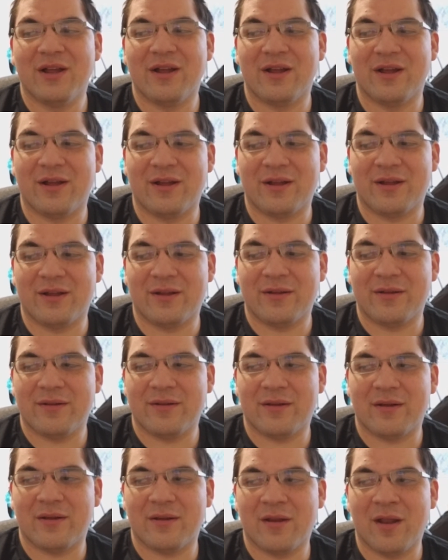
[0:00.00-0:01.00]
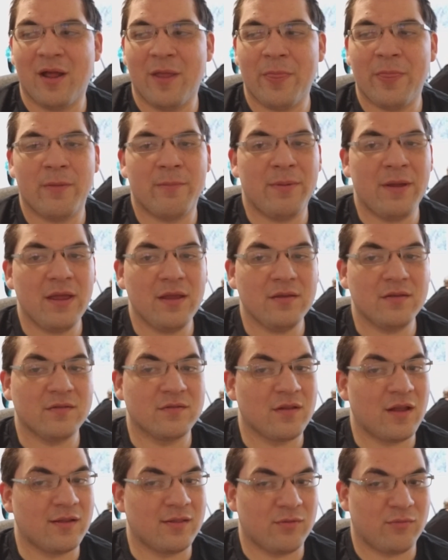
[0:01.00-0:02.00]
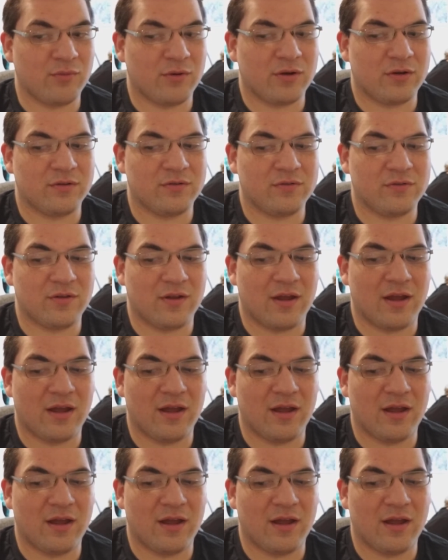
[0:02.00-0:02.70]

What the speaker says: Not the best, not the worst.